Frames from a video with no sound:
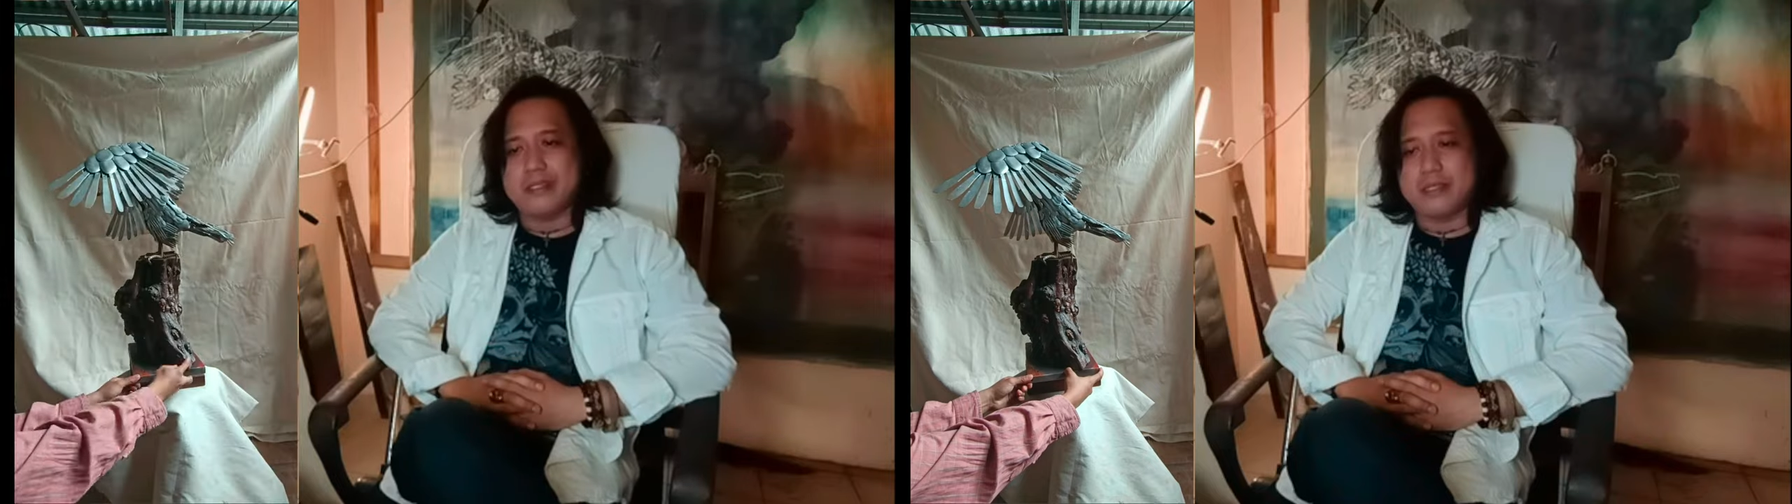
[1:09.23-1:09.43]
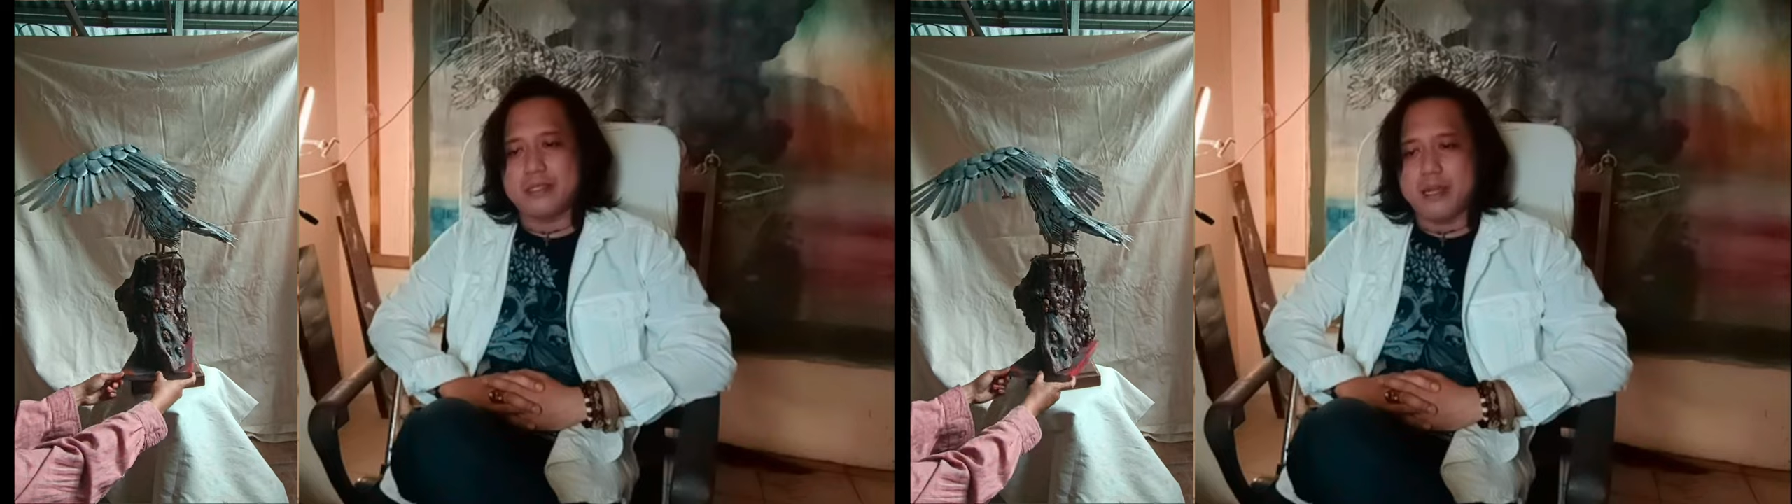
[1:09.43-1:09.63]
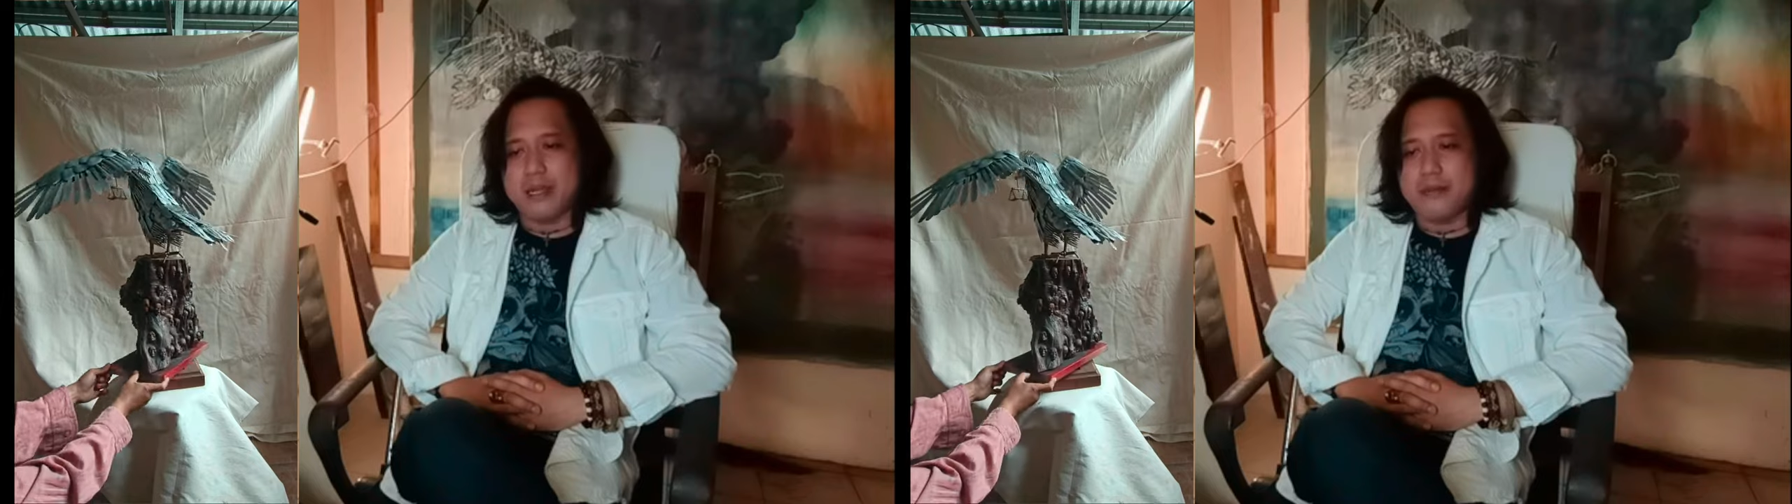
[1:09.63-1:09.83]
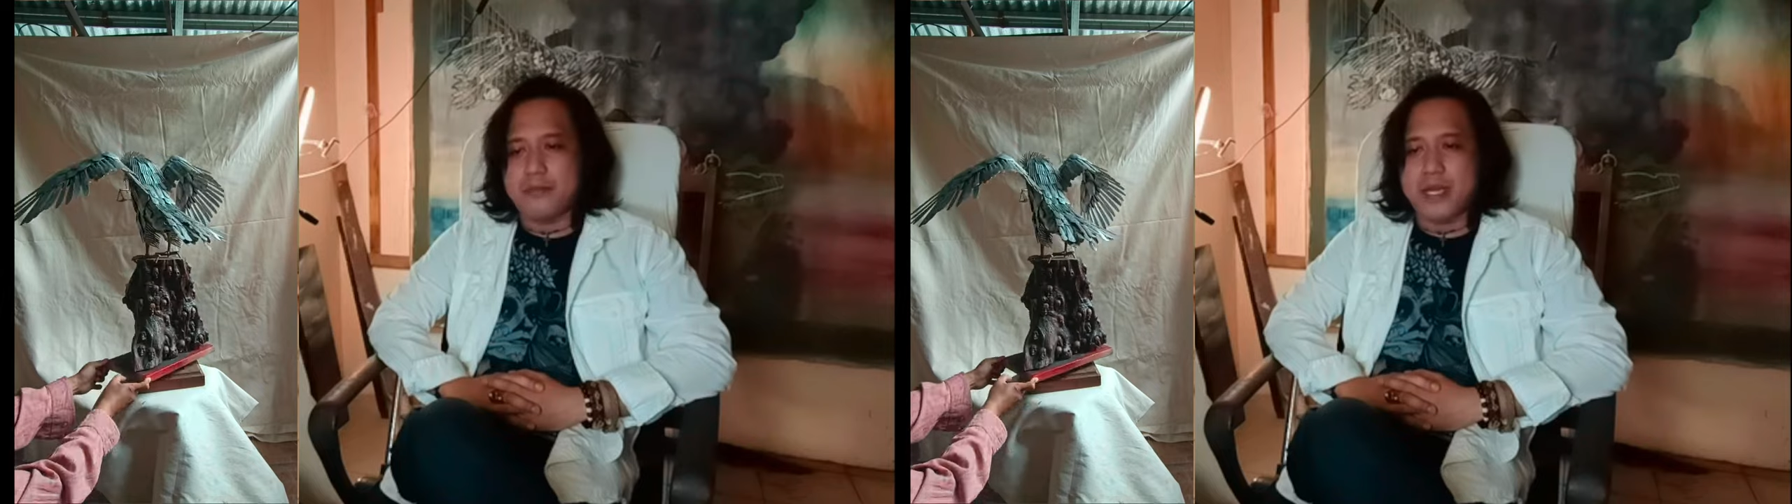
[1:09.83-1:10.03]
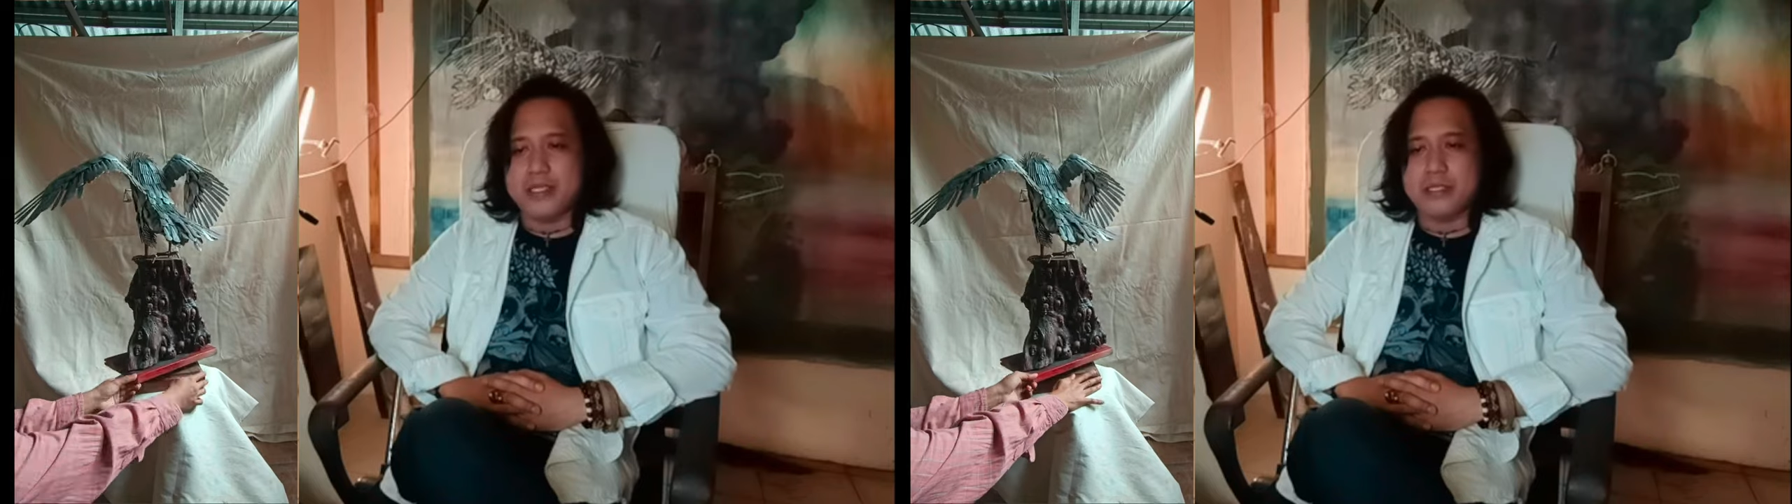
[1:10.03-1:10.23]
the
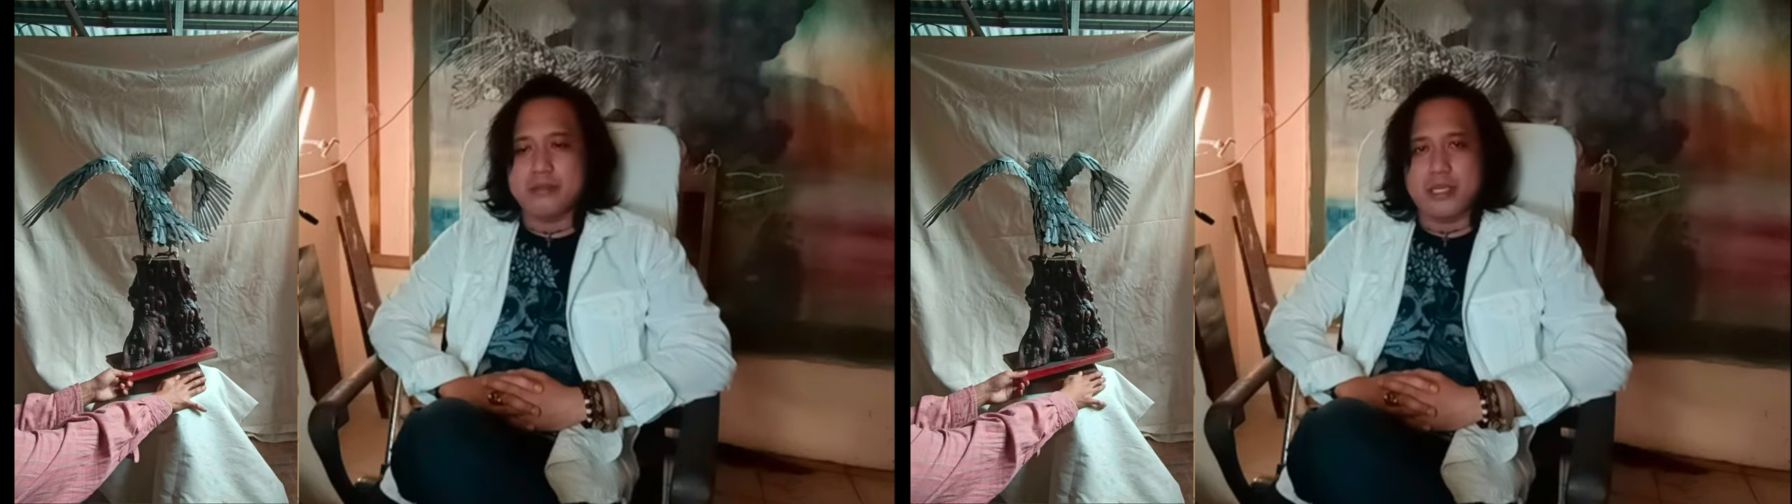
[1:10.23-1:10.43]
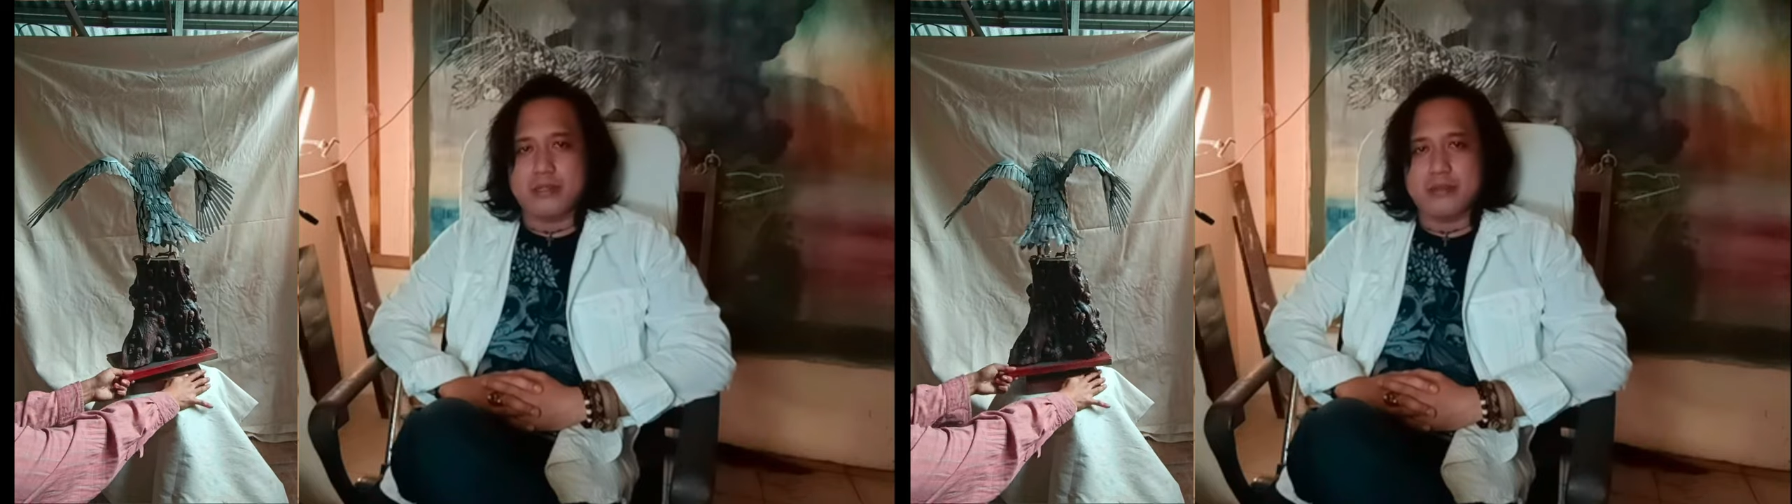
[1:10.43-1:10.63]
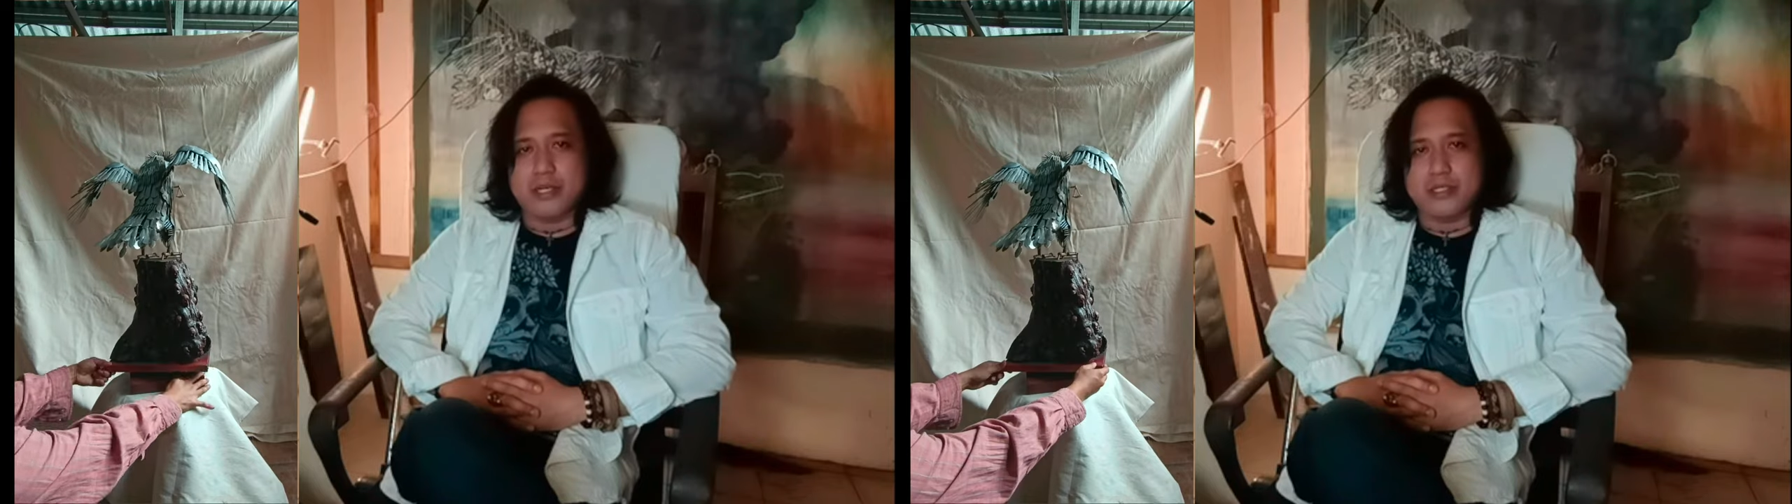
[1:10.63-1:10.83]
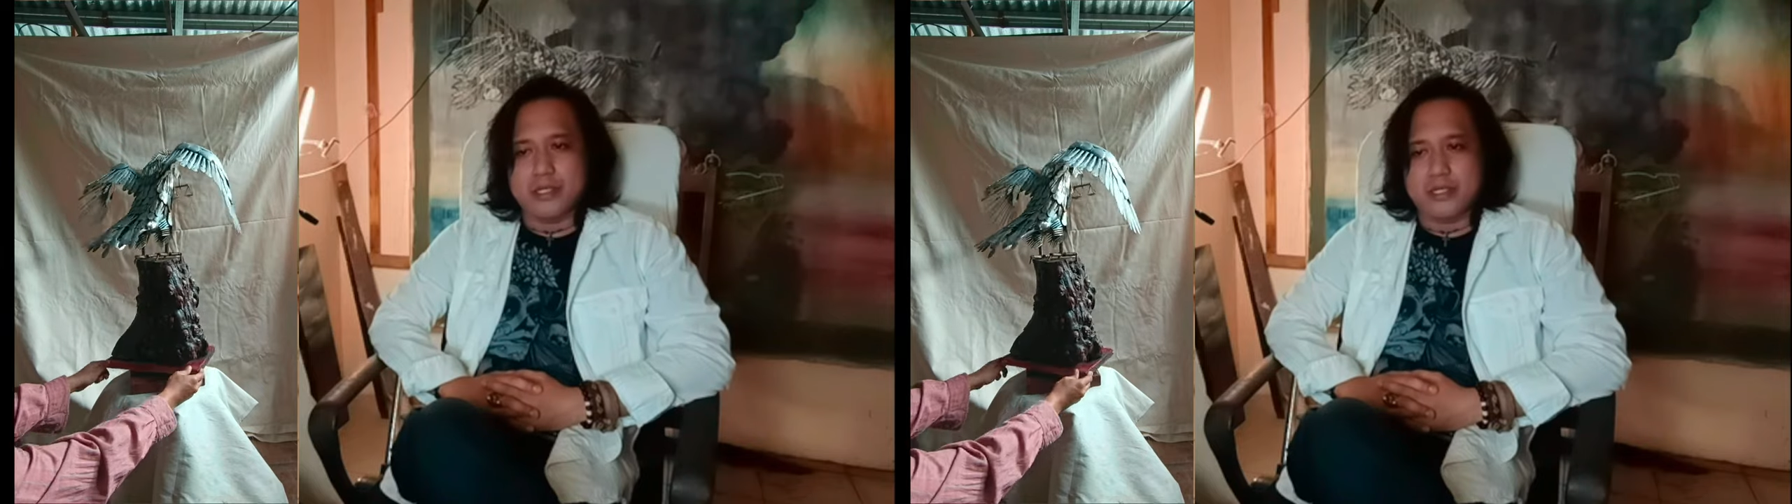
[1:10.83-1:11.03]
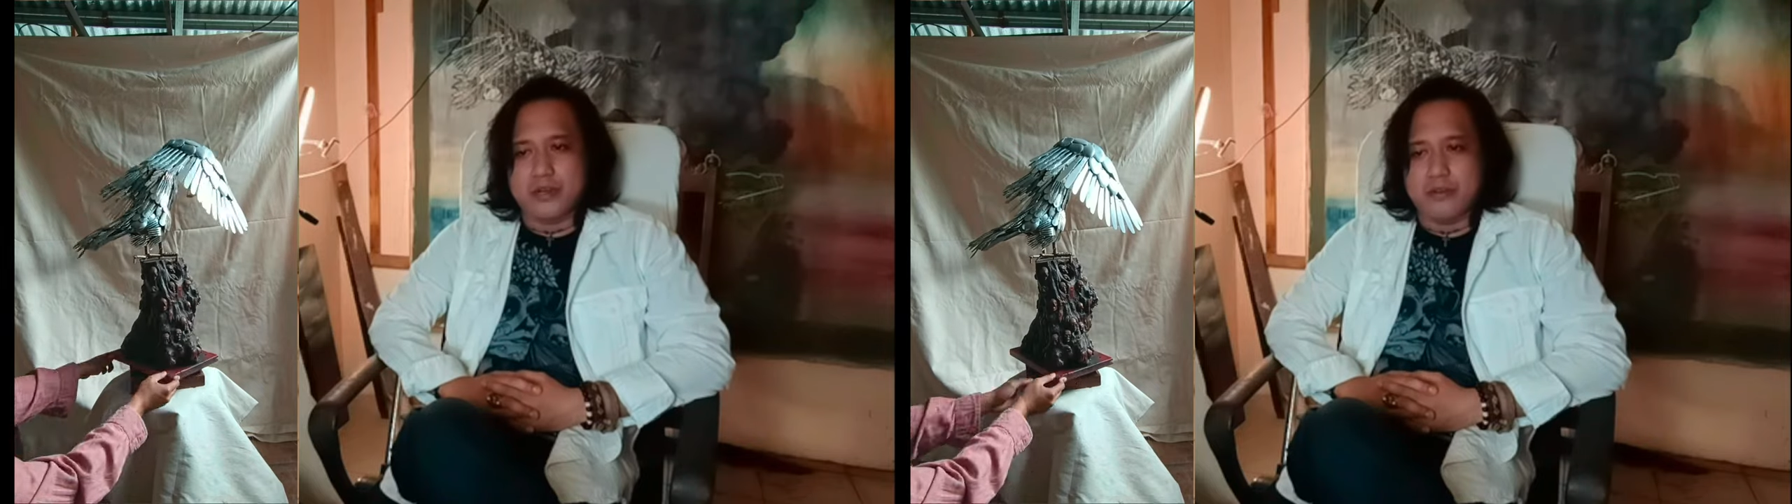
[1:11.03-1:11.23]
present-day
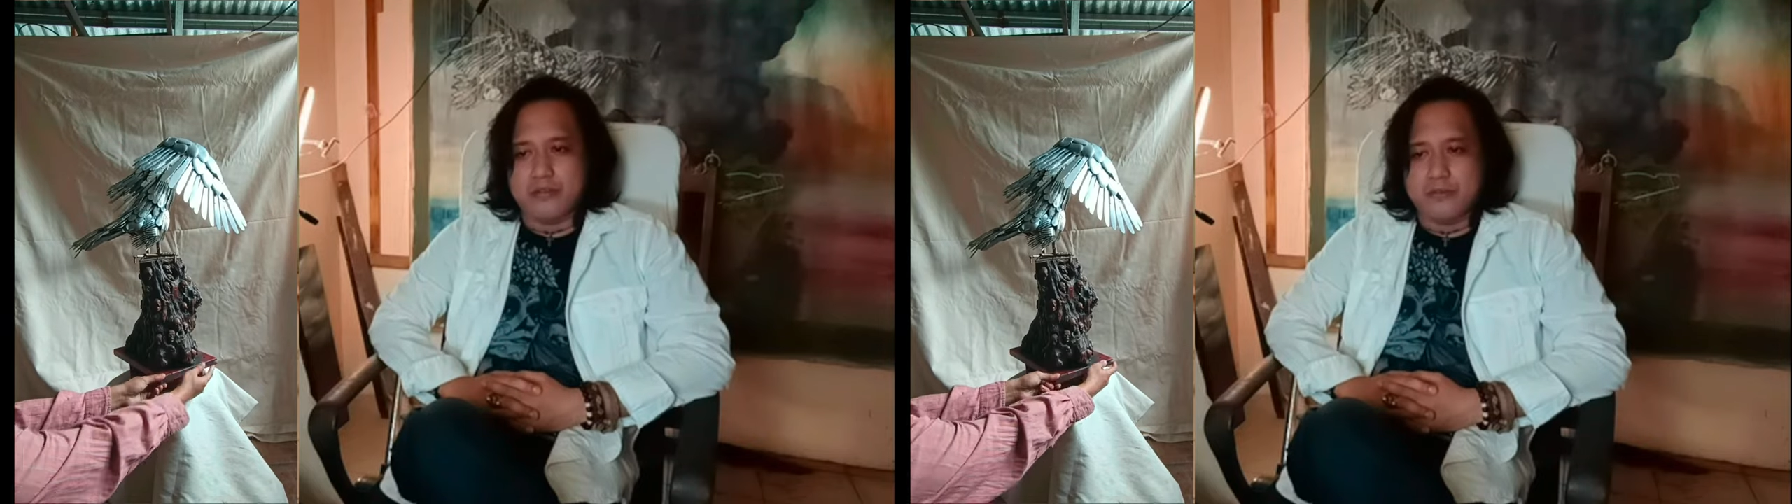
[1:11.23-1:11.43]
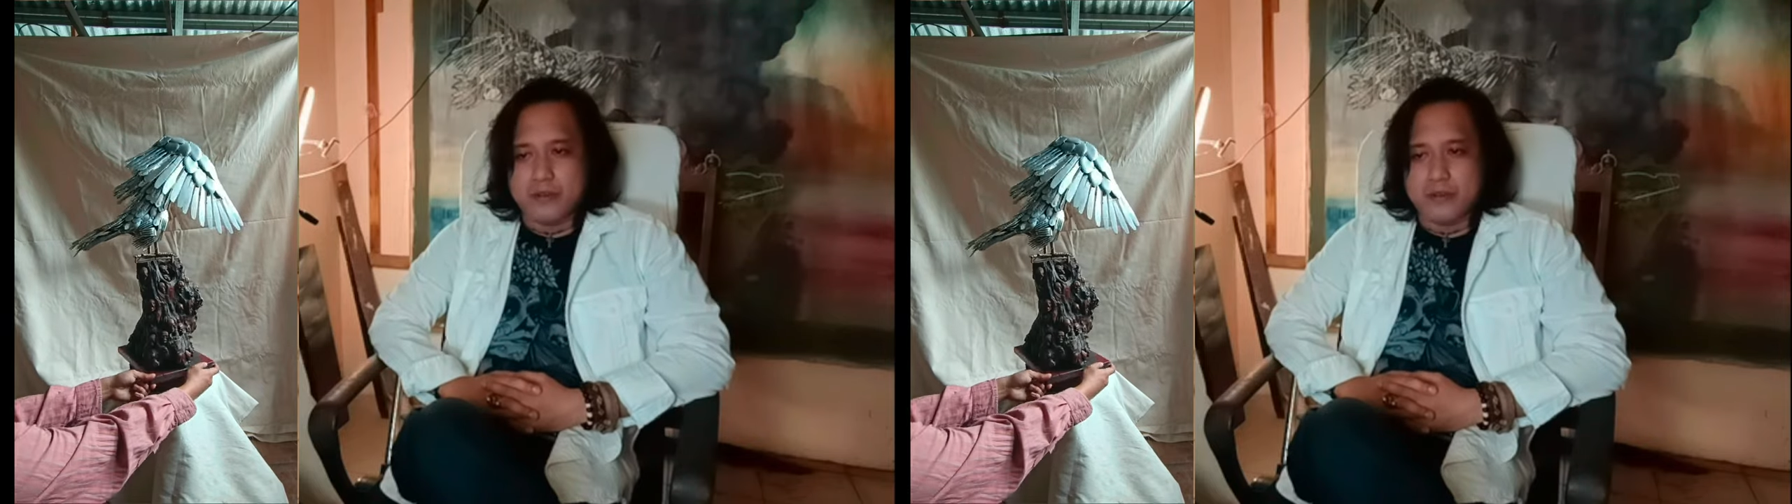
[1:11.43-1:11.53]
criteria of